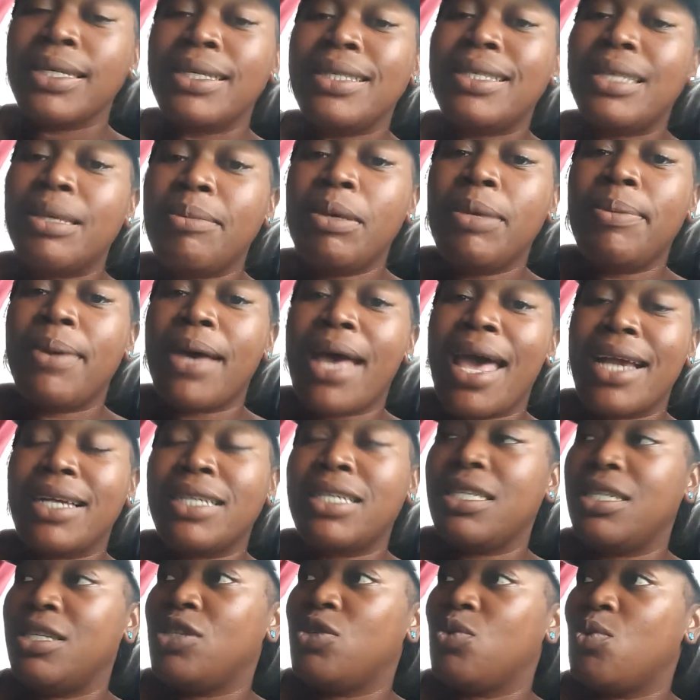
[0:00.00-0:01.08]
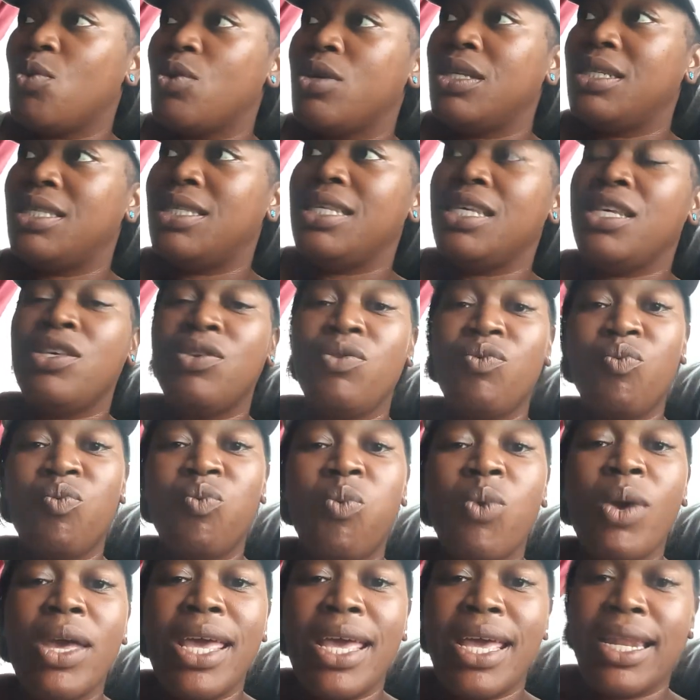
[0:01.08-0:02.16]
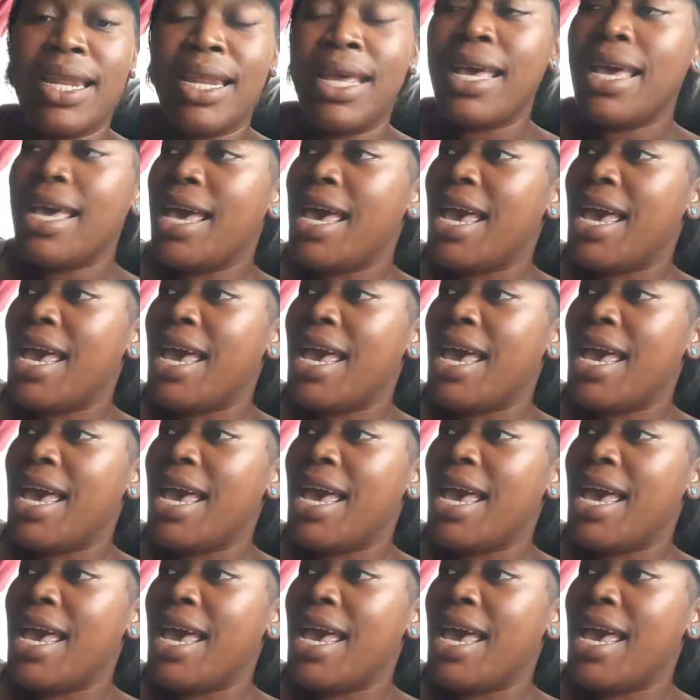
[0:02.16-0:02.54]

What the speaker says: Some people actually just want to see you win